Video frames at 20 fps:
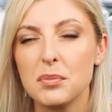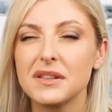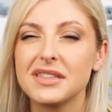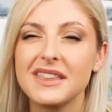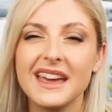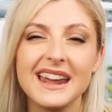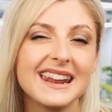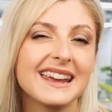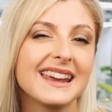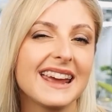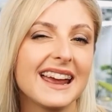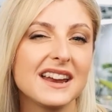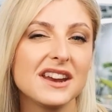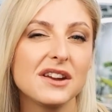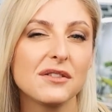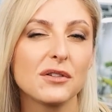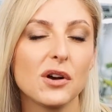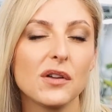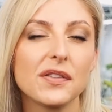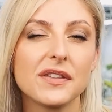But then again,
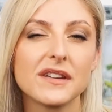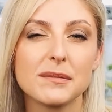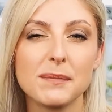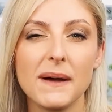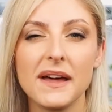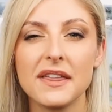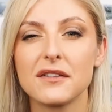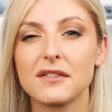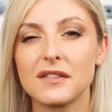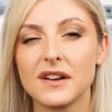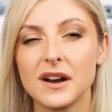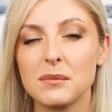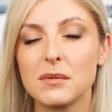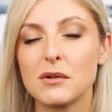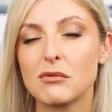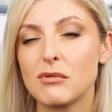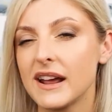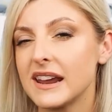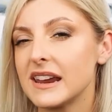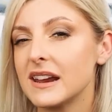you've got the Spathiphyllum,
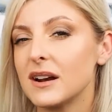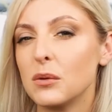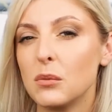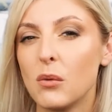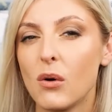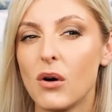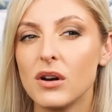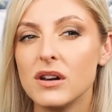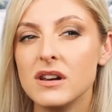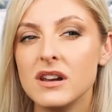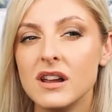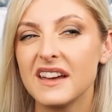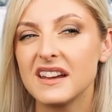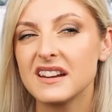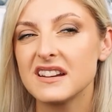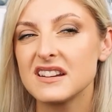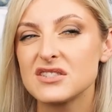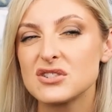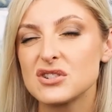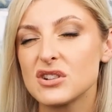the regular one,
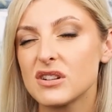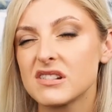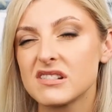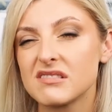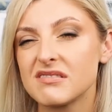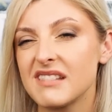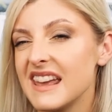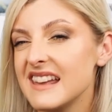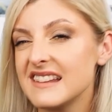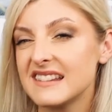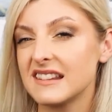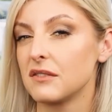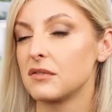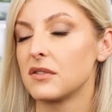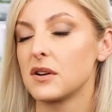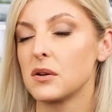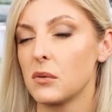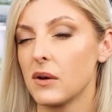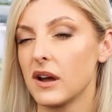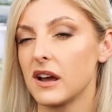that just is
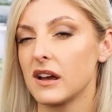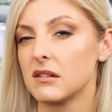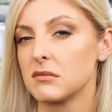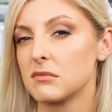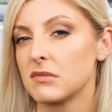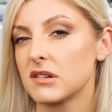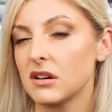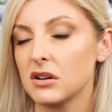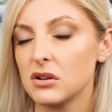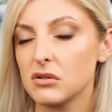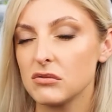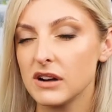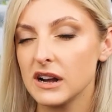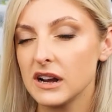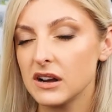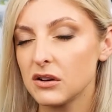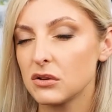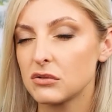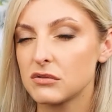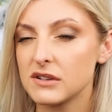everywhere. So I don't
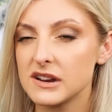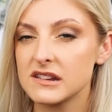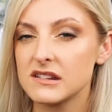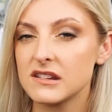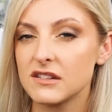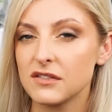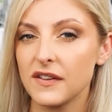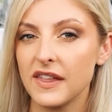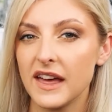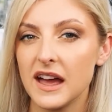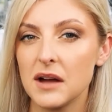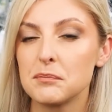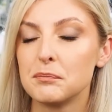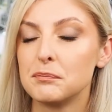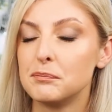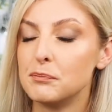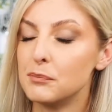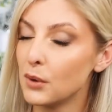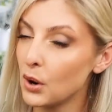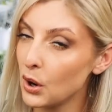really know the reasons for
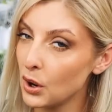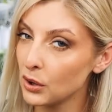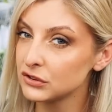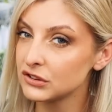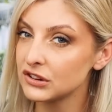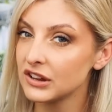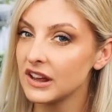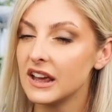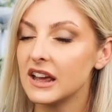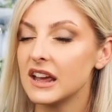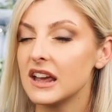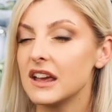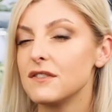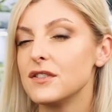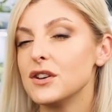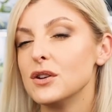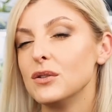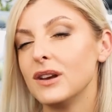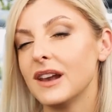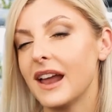that. But
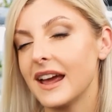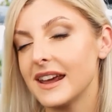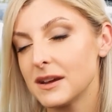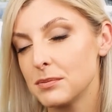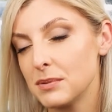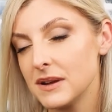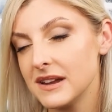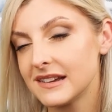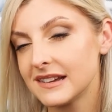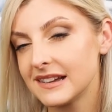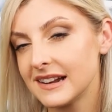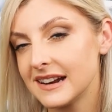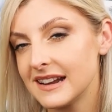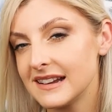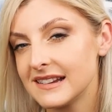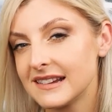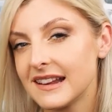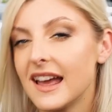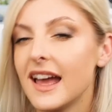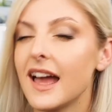if you like peace
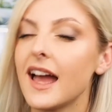lilies